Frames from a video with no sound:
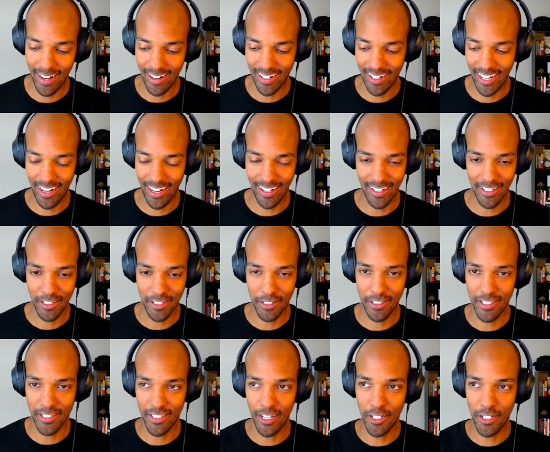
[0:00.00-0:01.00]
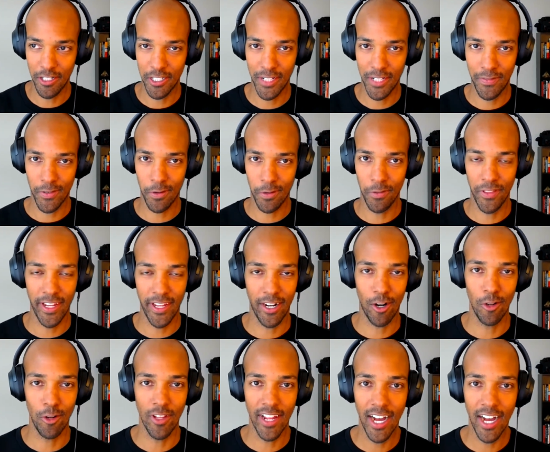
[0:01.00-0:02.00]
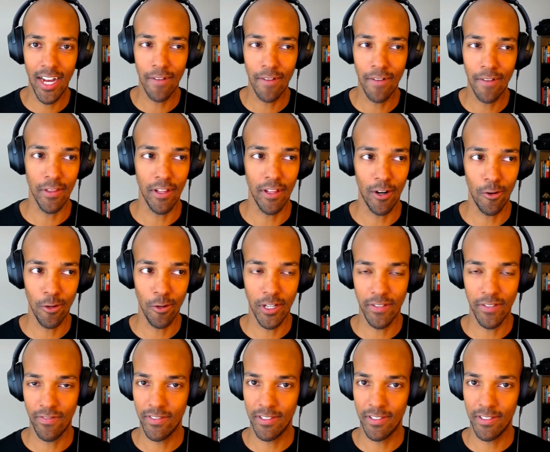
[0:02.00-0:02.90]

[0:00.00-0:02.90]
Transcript: again, it's just such a difficult thing early on for the early